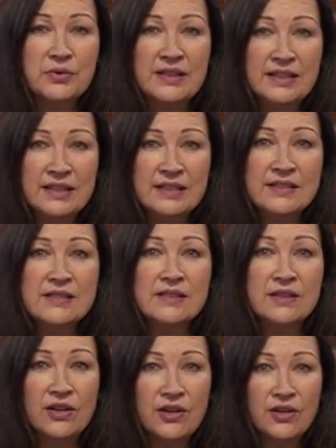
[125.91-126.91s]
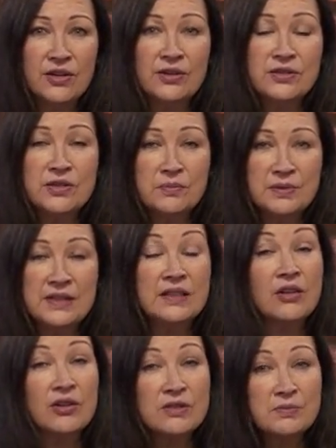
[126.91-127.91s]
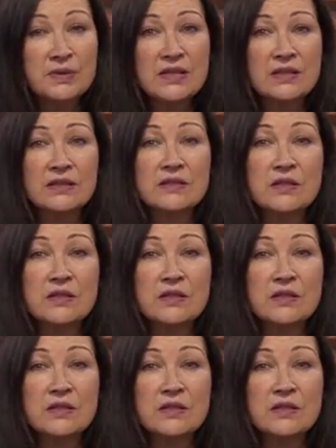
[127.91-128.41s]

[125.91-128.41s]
We need her to be in hospital,